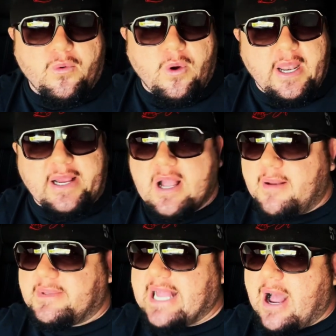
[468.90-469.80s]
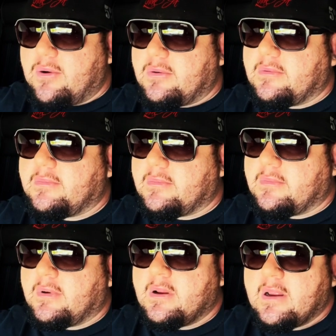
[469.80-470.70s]
really comes out
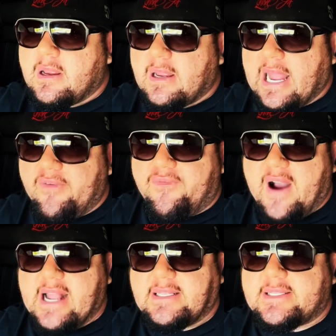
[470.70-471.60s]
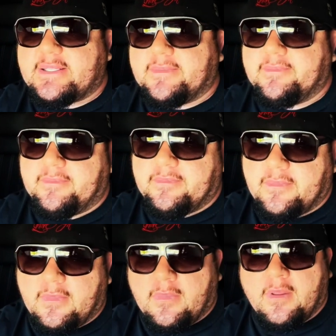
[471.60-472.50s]
and fights,
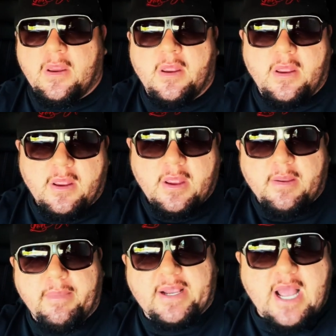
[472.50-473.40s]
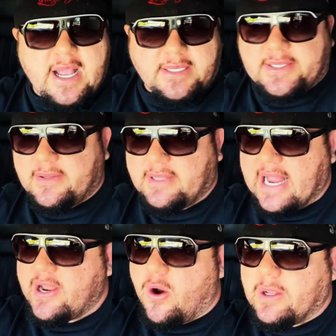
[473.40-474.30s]
because
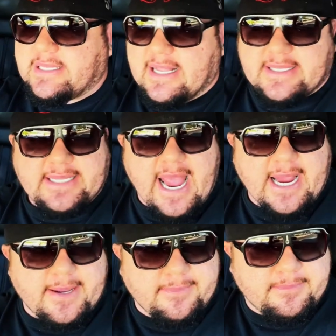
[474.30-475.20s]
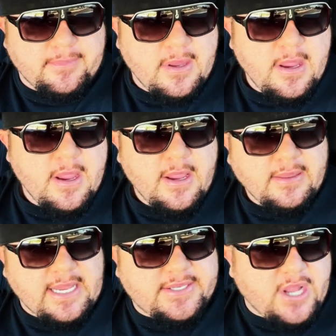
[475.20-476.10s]
they know what's at stake.
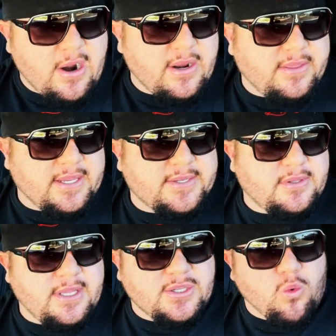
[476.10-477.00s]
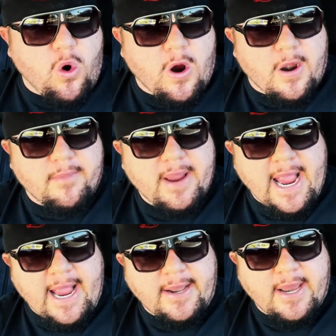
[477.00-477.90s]
They started this war,
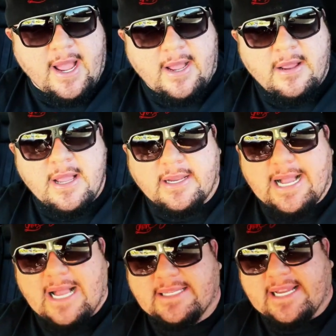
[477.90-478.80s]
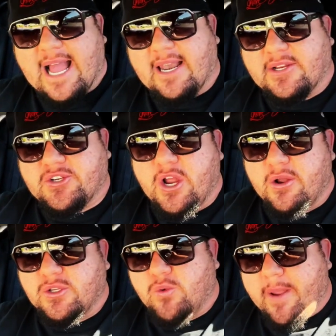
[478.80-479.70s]
and guys like Alex
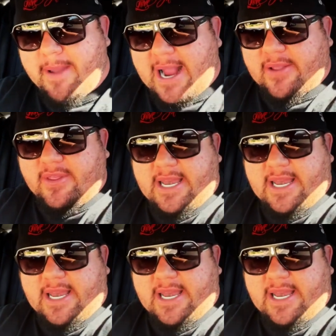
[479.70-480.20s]
Jones way back in the